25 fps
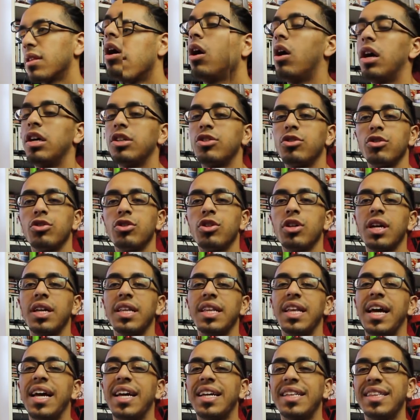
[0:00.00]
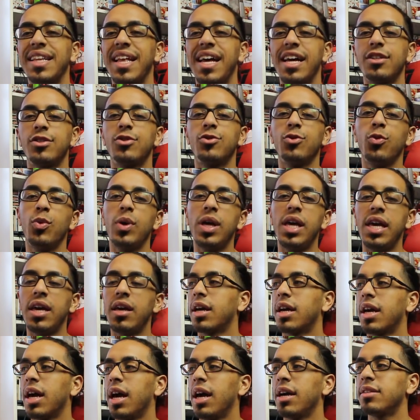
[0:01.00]
All right, so it's looking like next week
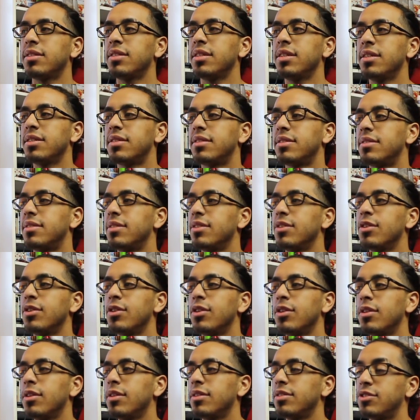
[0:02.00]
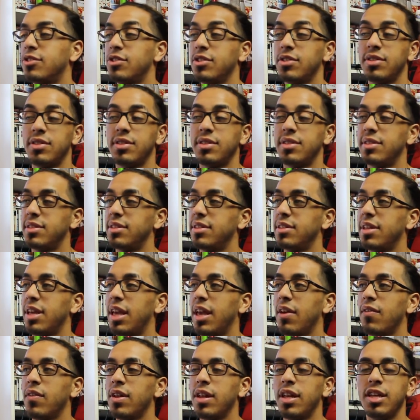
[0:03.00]
Kakashi is still just
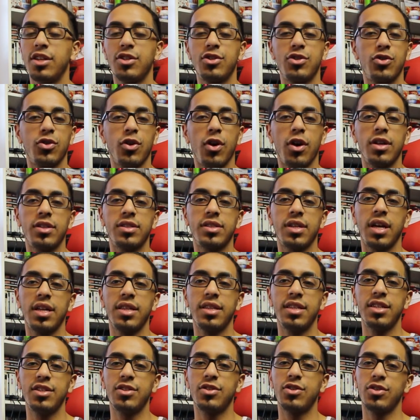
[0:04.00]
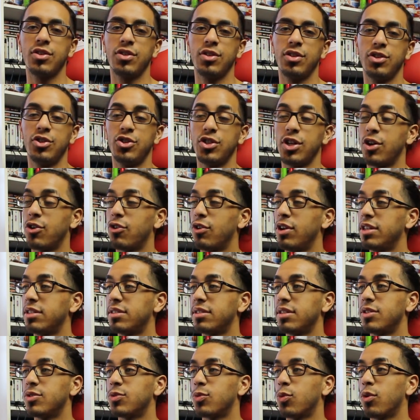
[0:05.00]
giving his thoughts on this
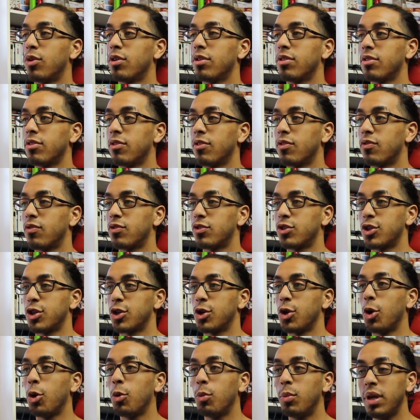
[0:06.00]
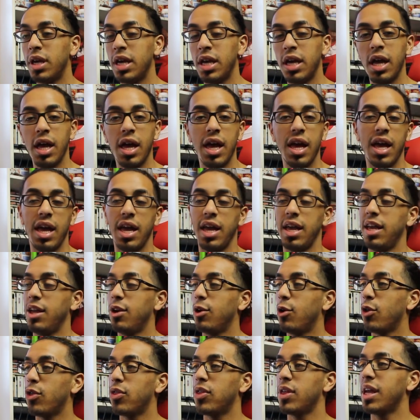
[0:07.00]
generation's worth of shinobi, and he
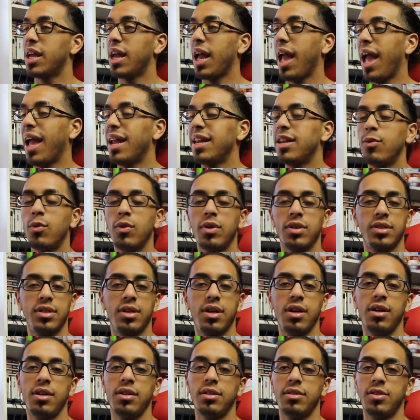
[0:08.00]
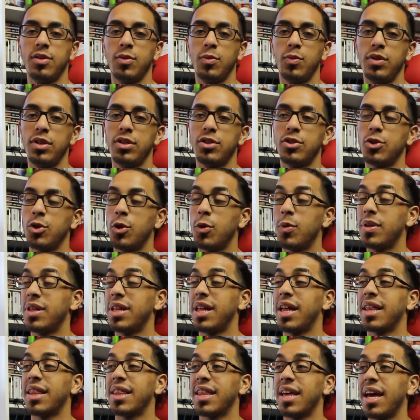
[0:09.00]
don't think anyone's cut to be a shinobi.
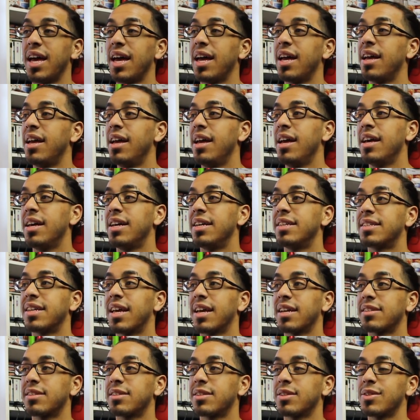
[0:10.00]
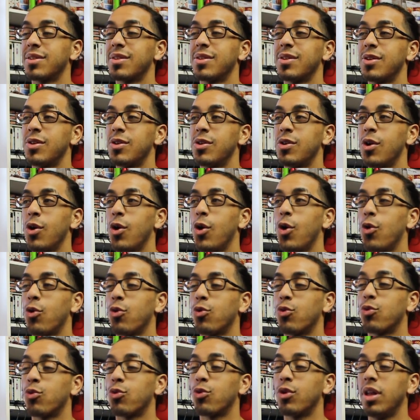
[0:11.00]
Now that is actually
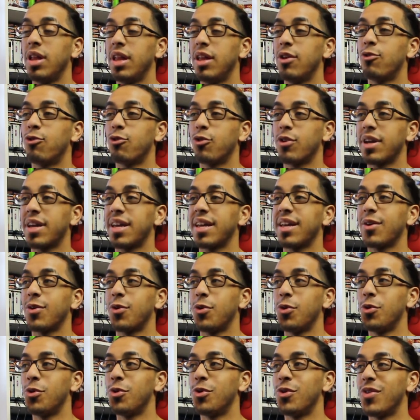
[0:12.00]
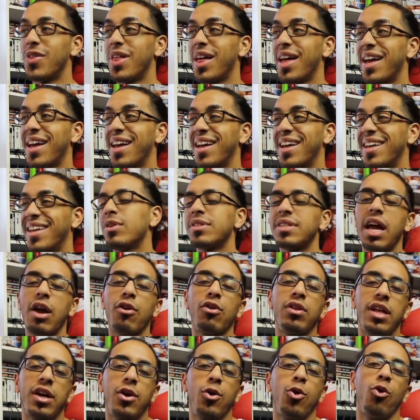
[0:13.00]
really freaking cool that was well, not
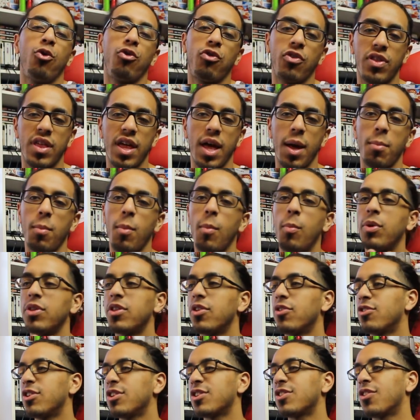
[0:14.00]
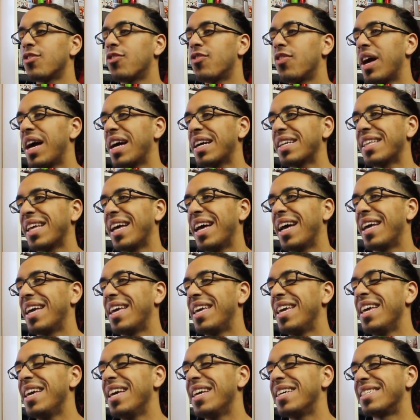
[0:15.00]
really cool for them, but there's just the fact that
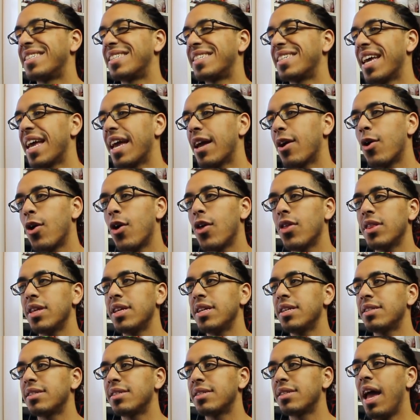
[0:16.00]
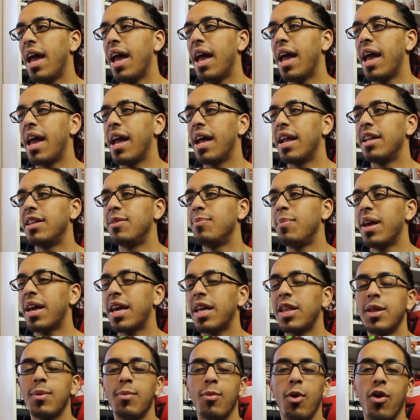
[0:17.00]
he is saying all this and
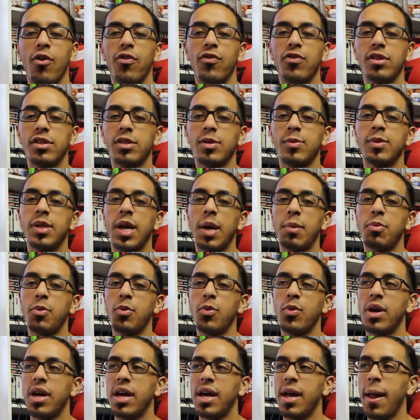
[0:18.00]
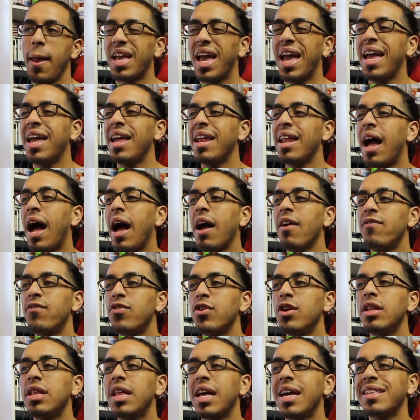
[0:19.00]
making them all feel some type of way. And I
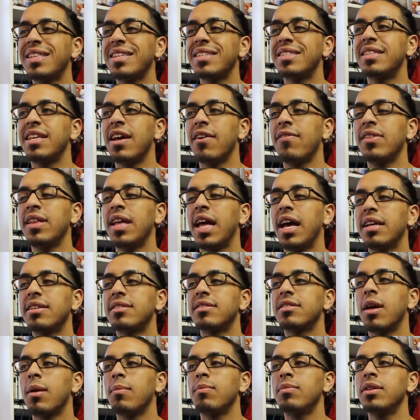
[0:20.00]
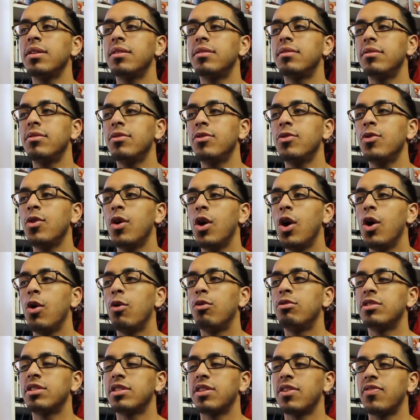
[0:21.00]
feel like this definitely has something to do
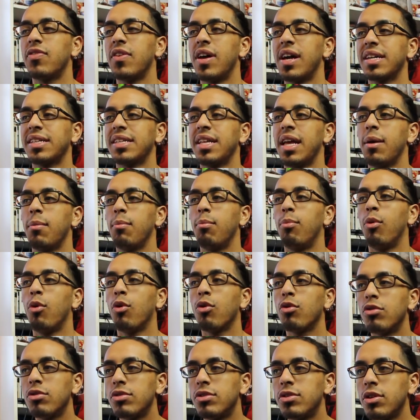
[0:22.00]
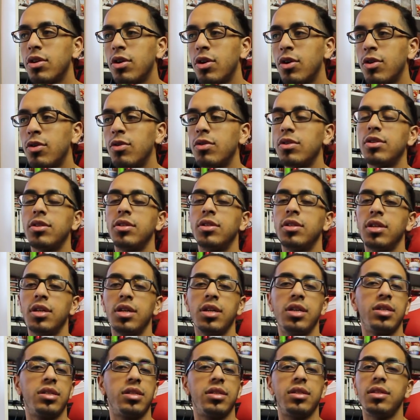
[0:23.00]
with just the fact that Boruto
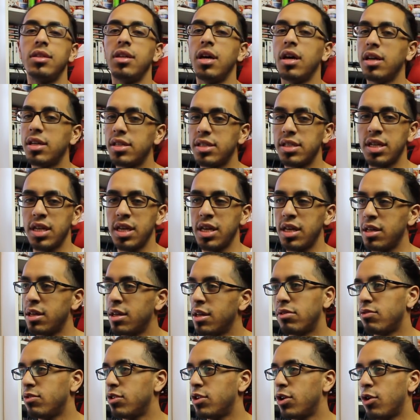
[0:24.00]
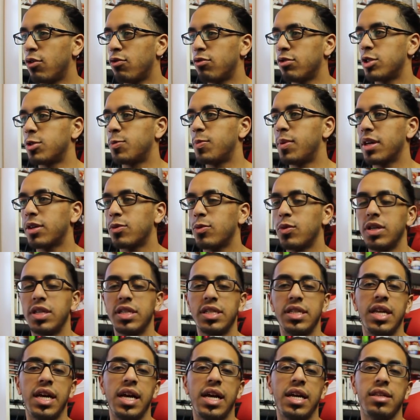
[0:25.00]
does doesn't, you know, respect what
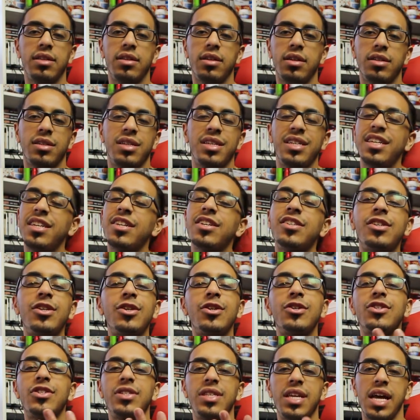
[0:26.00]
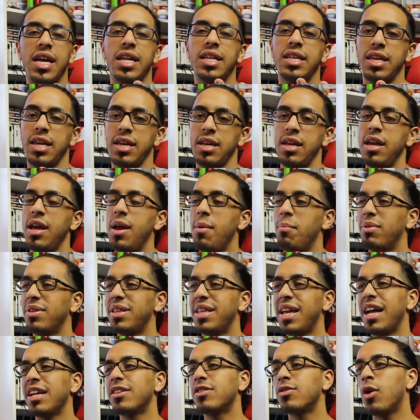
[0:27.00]
his dad does cuz he doesn't understand yet. But
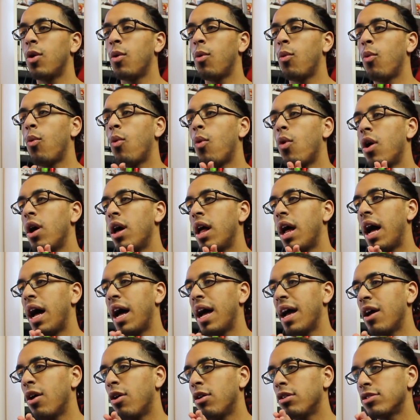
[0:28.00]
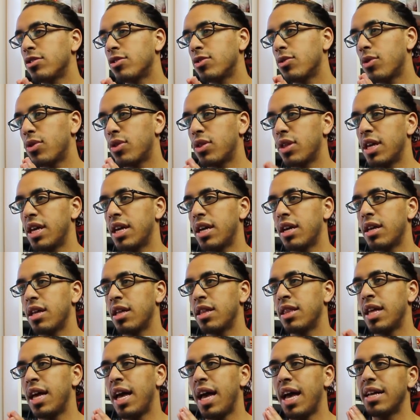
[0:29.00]
that's what I also think
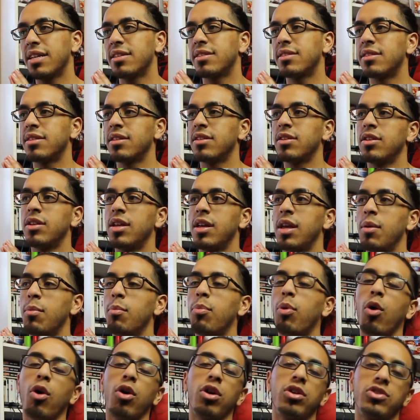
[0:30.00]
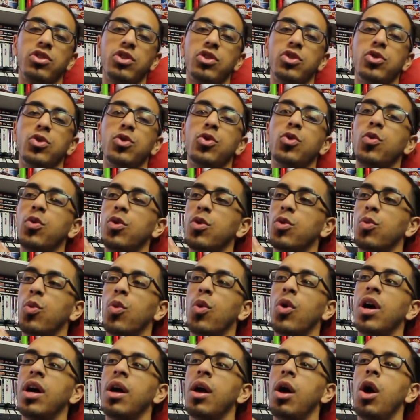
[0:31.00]
that has in part to do with
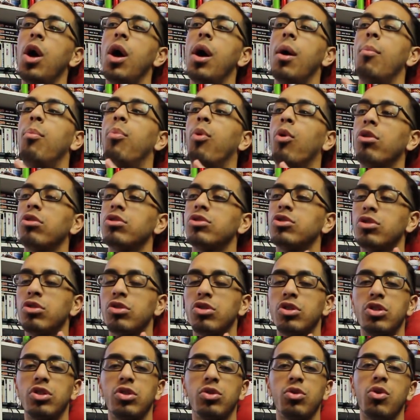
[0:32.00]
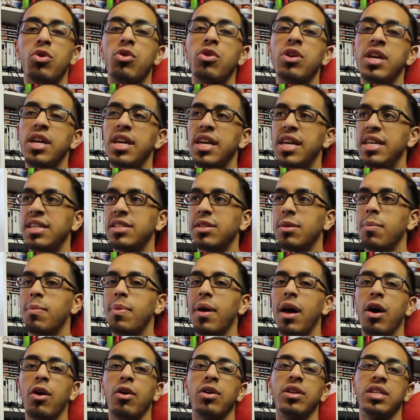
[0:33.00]
what Boruto's story is
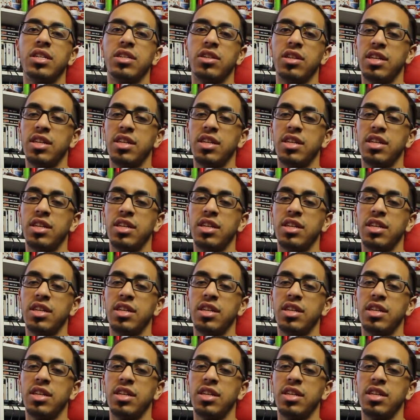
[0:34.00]
about